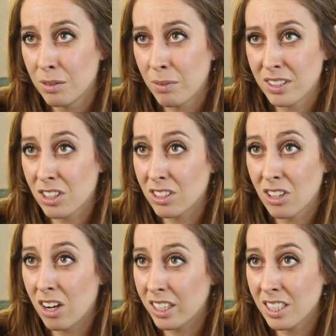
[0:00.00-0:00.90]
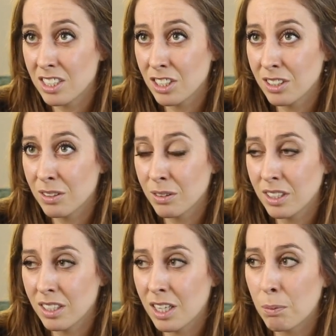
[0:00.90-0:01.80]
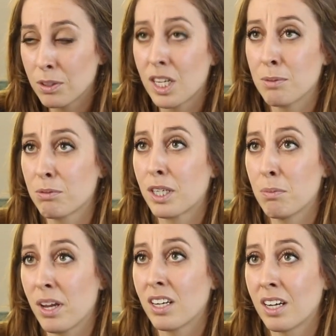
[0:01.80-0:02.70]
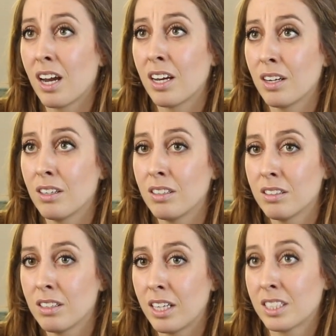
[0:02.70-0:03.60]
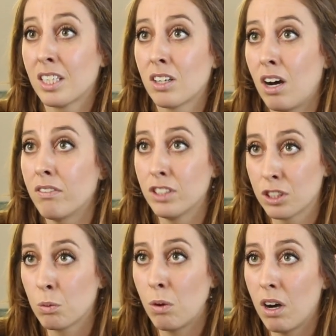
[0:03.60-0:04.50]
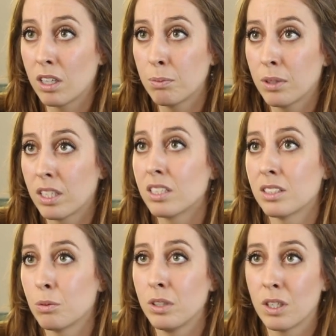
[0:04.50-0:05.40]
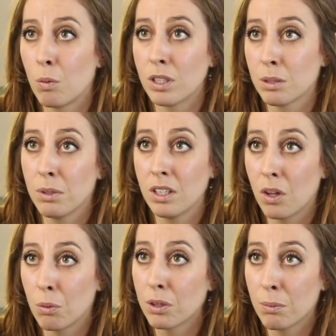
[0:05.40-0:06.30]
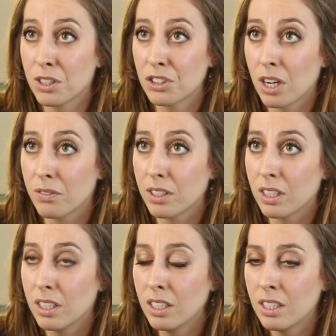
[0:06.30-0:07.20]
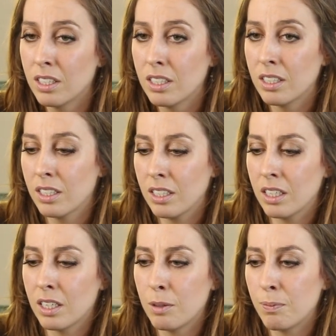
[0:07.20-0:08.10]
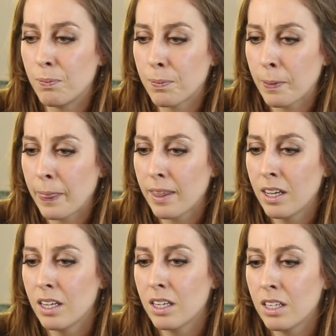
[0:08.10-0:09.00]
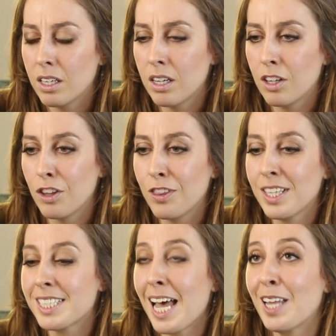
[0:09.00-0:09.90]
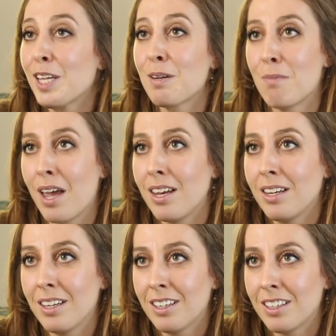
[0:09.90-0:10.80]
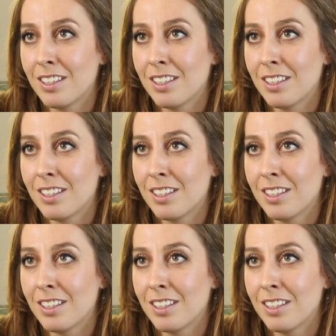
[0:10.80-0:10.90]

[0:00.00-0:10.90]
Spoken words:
might start talking to you, and a couple times my companion and I had to get off and just walk because we didn't want to be alone with the bus driver. The Italian men